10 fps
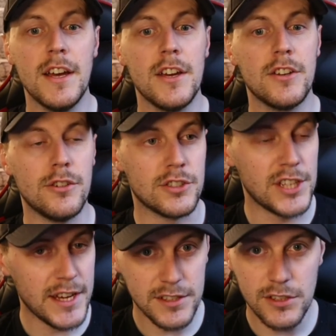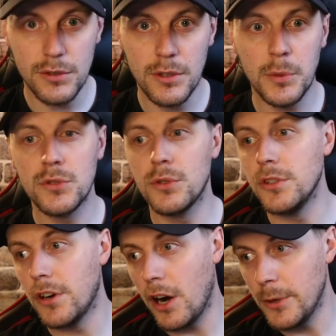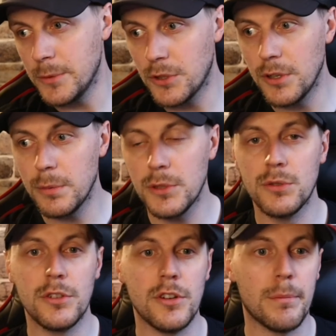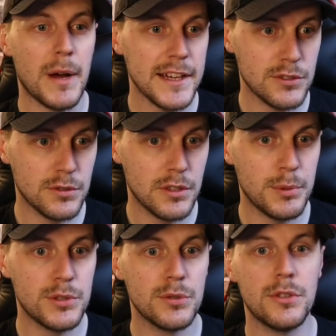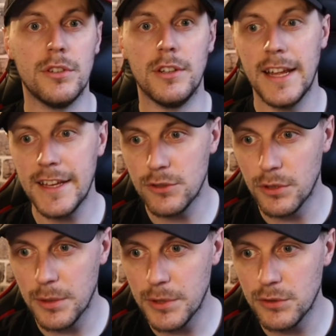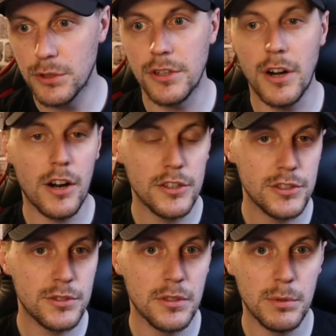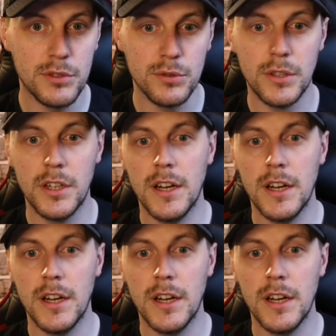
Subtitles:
Your chest is going to be sore. Your arms are going to be sore. Your back's going to be sore. Your legs going to be sore. Your arse is going to be sore,